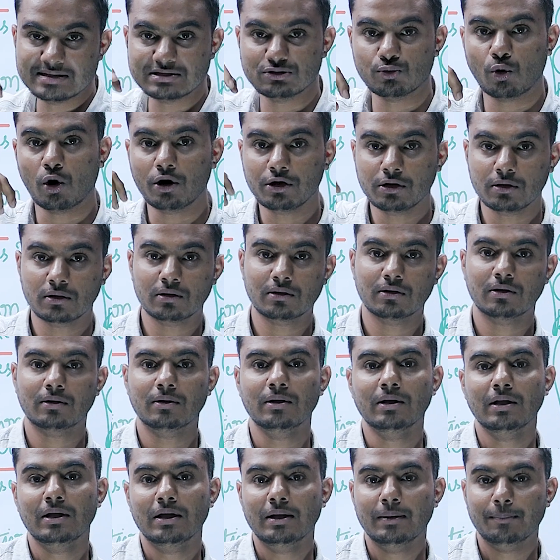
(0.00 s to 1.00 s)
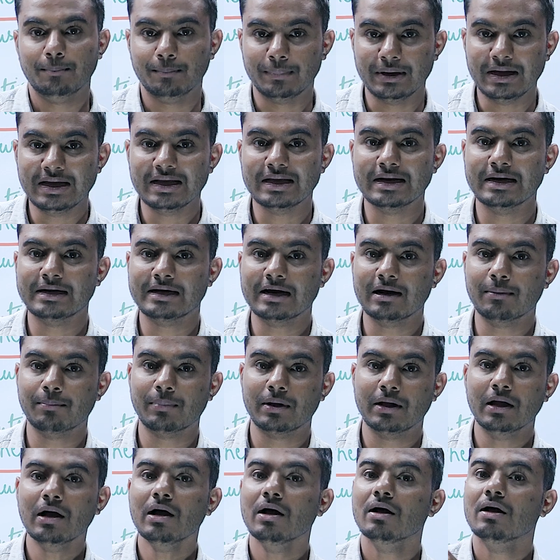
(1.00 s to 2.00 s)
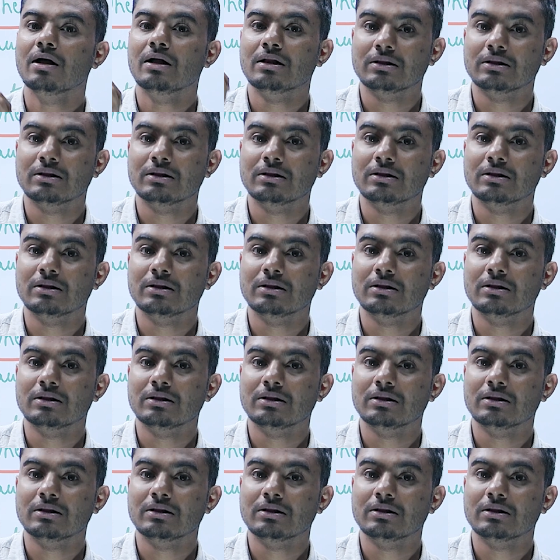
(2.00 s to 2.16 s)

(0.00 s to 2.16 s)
is what being written by a